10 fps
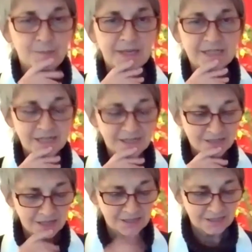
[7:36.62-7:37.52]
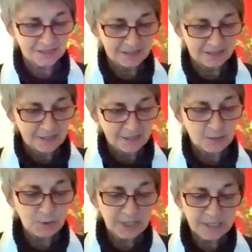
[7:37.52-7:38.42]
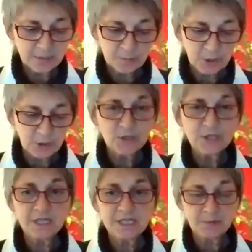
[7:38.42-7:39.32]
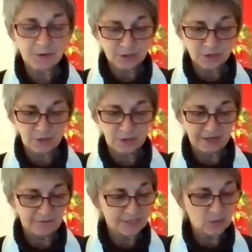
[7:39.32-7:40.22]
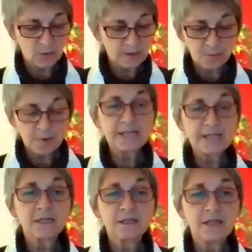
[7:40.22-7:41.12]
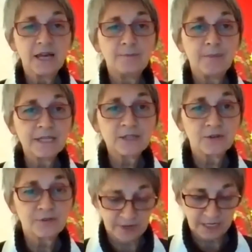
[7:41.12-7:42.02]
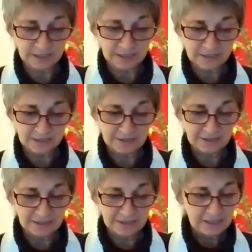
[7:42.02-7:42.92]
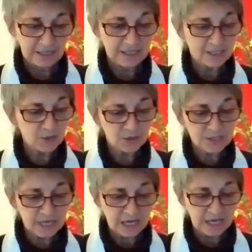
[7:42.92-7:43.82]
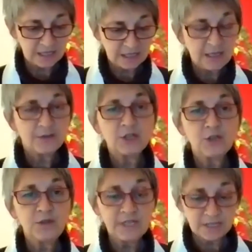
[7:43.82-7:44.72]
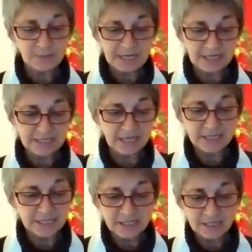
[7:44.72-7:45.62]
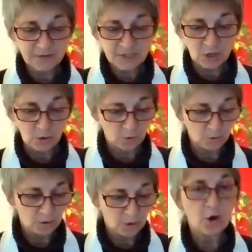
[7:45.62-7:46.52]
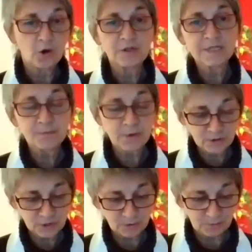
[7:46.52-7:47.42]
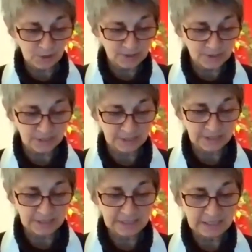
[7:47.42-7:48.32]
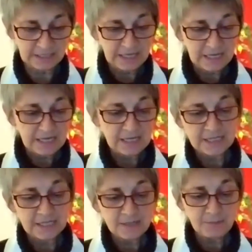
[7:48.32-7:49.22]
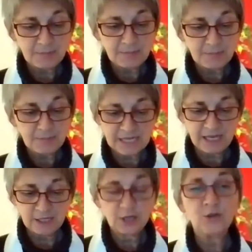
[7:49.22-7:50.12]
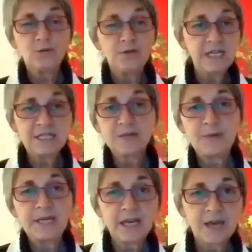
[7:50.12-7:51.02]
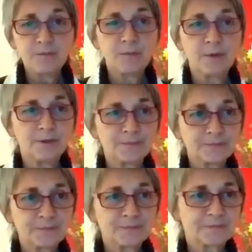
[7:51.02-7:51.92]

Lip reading: Bhante says, the Buddhist approach to the spiritual life is quite practical and matter of fact. It is not saying that you need to be a sensitive soul or a spiritual person. It is simply saying you need to be capable.